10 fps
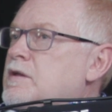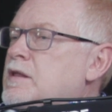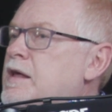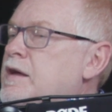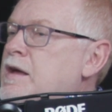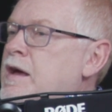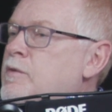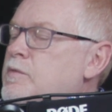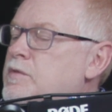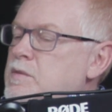like I
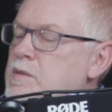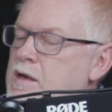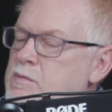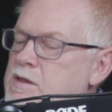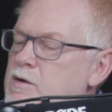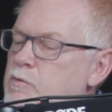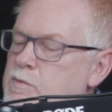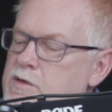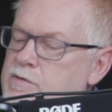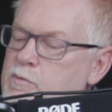don't. I mean, there
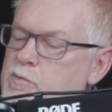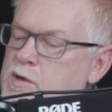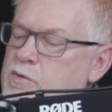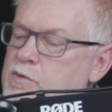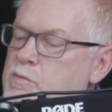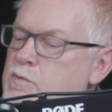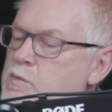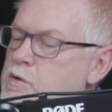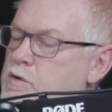would be some people who